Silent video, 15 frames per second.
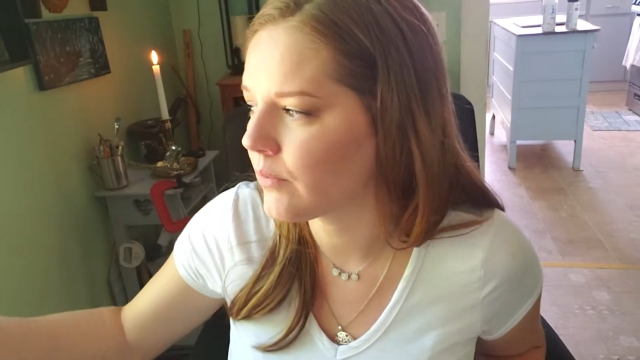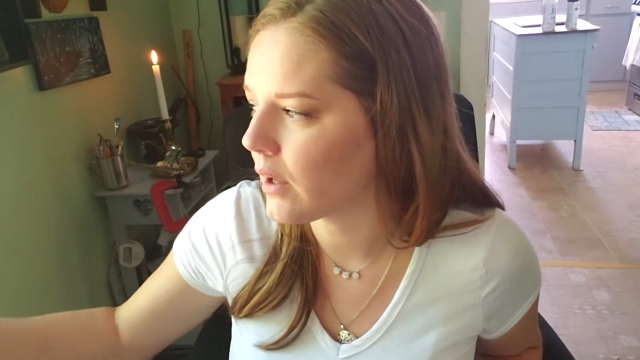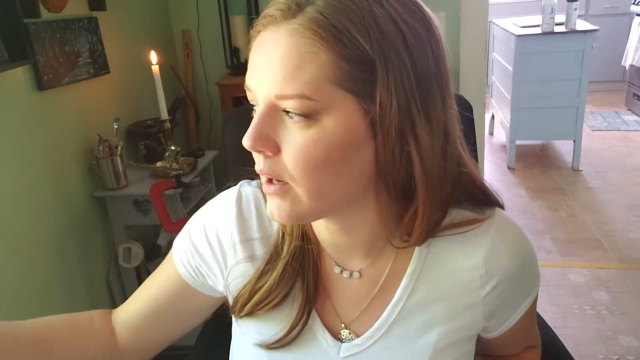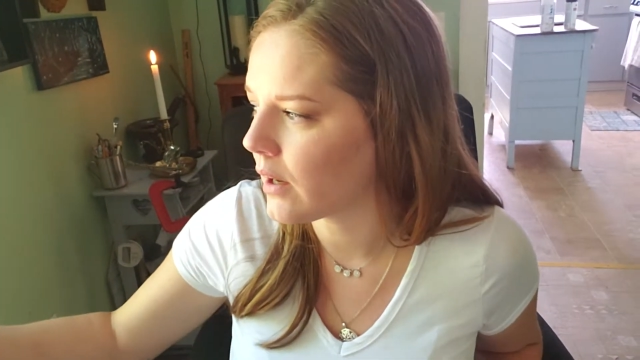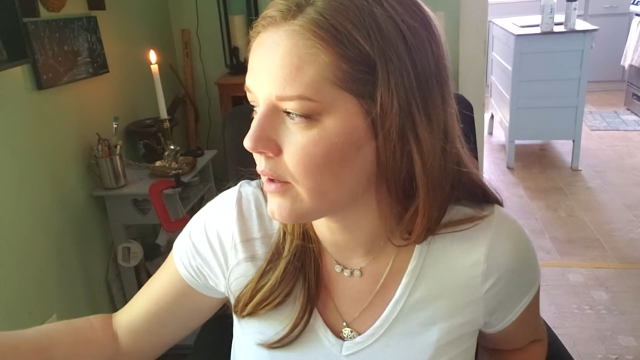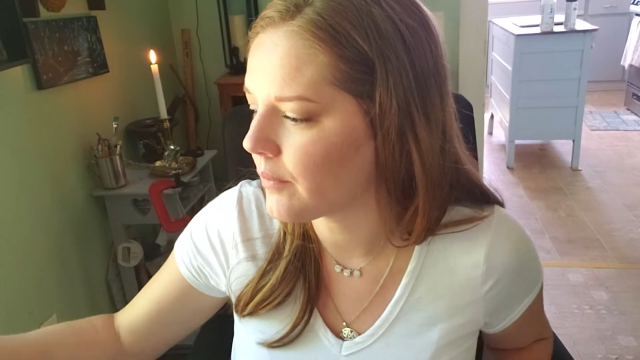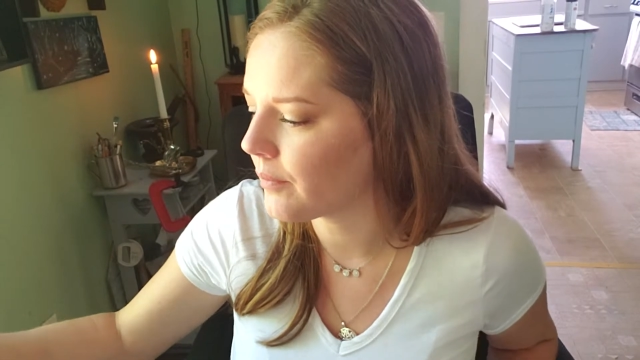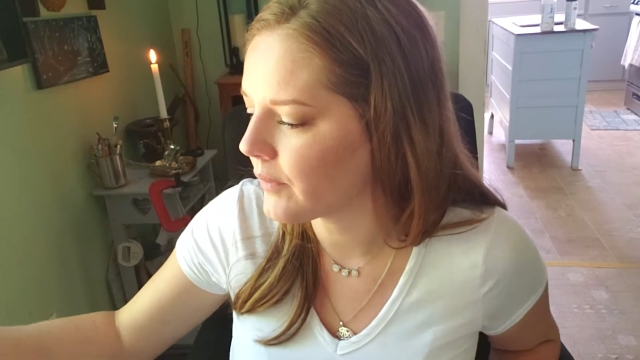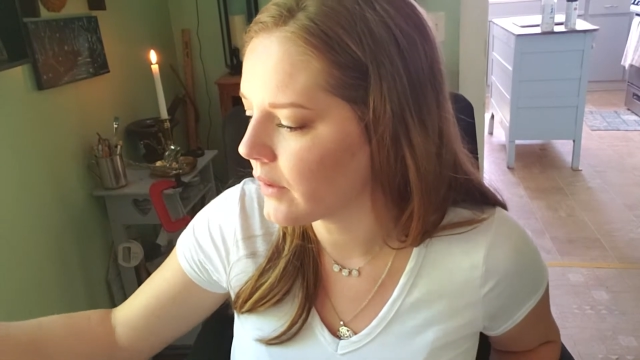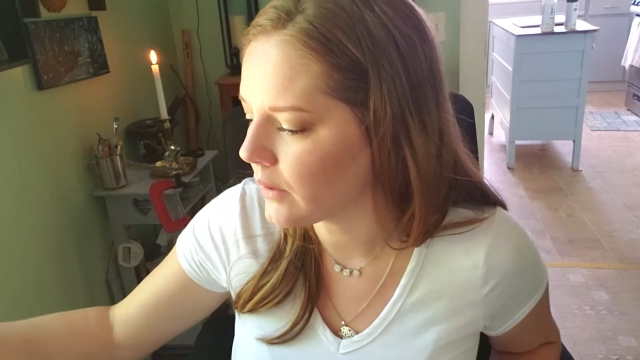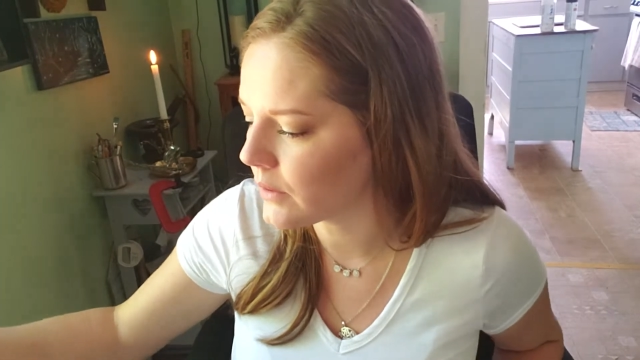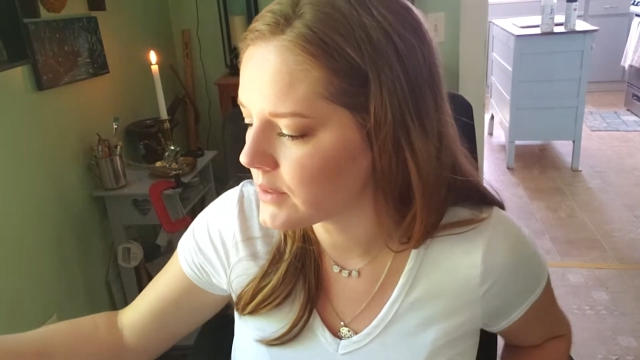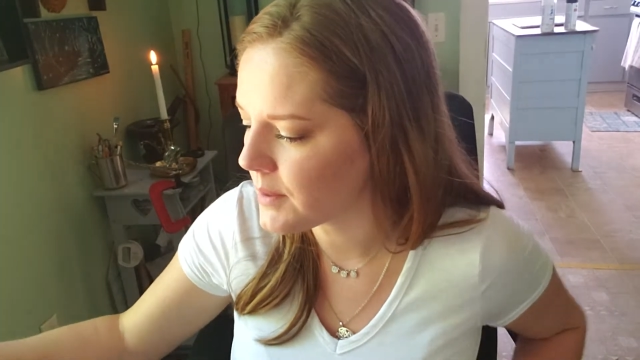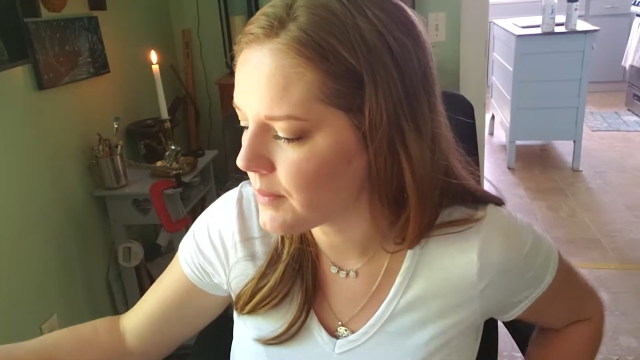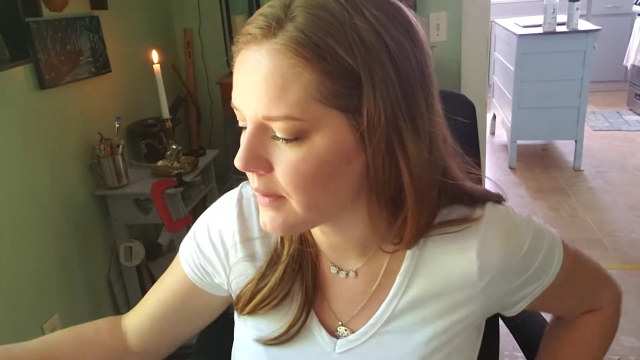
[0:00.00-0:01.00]

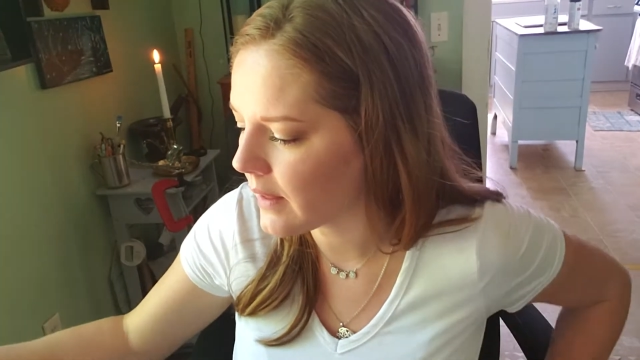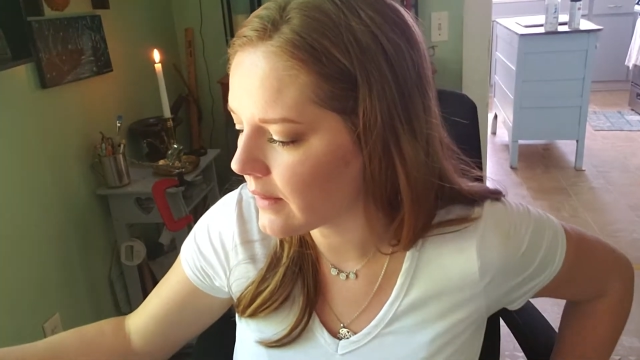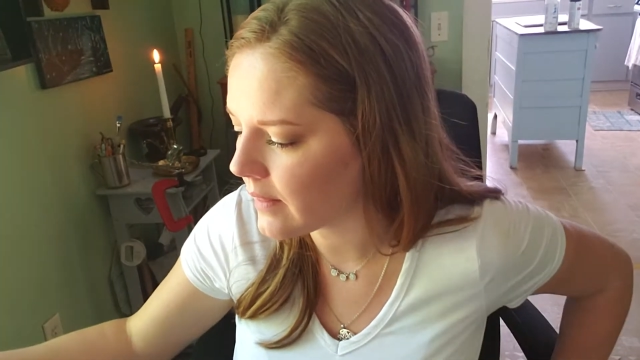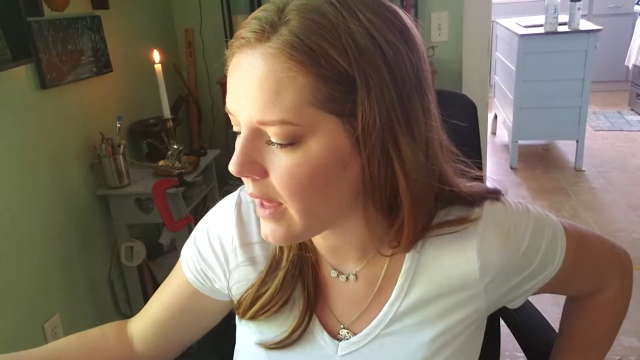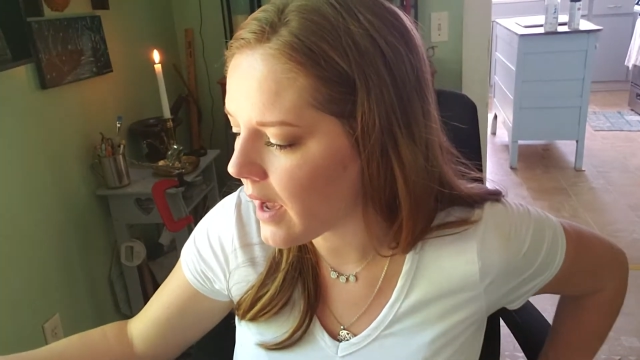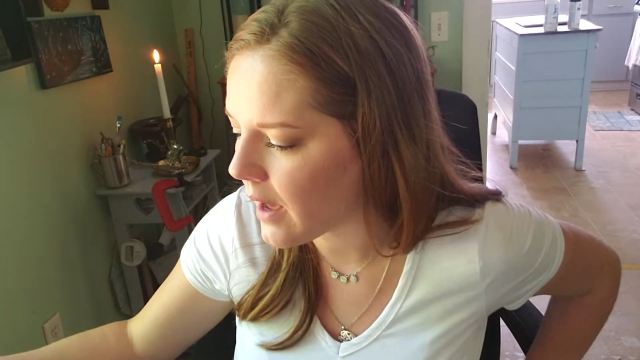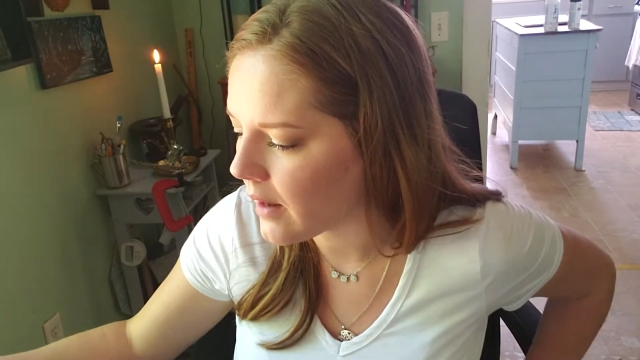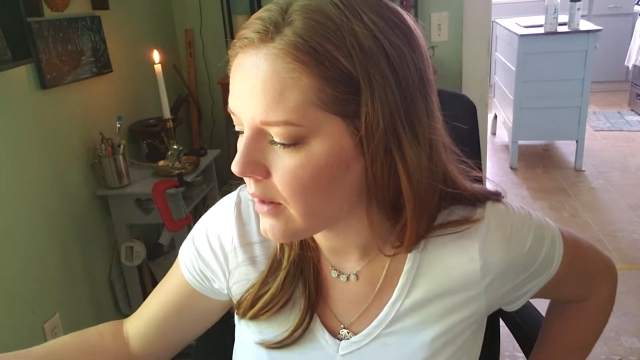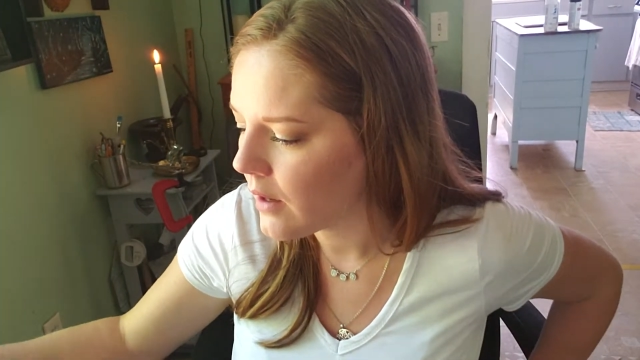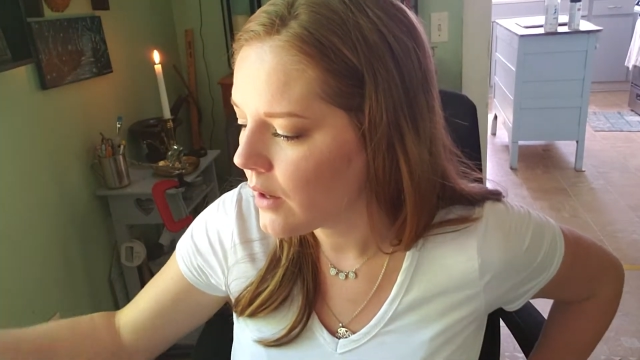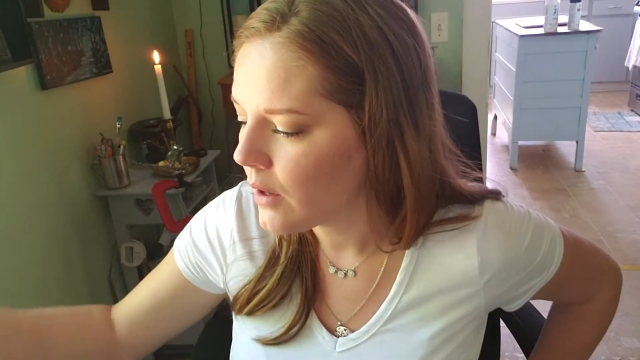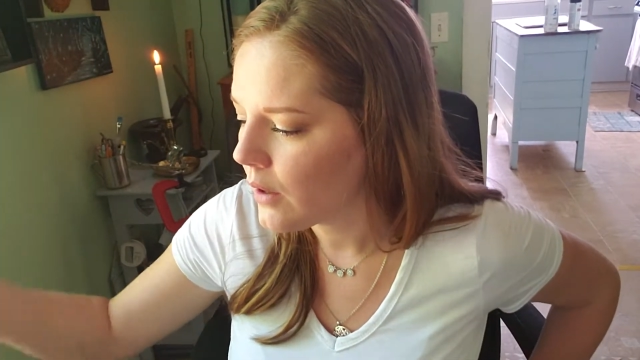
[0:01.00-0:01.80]
something like that,